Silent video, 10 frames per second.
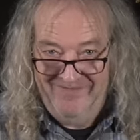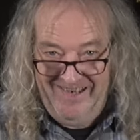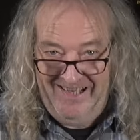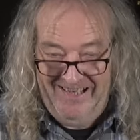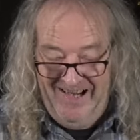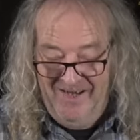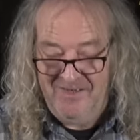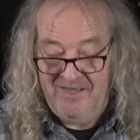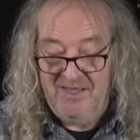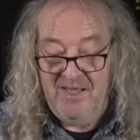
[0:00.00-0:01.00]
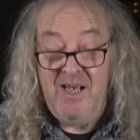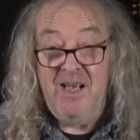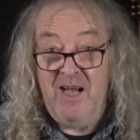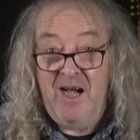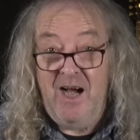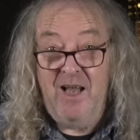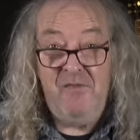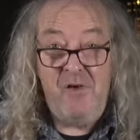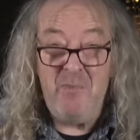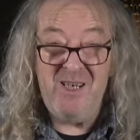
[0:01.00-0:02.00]
There you go. And
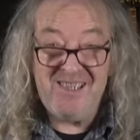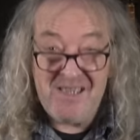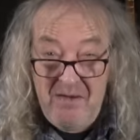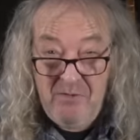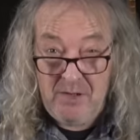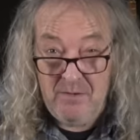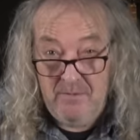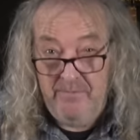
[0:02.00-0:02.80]
the Firebird 7,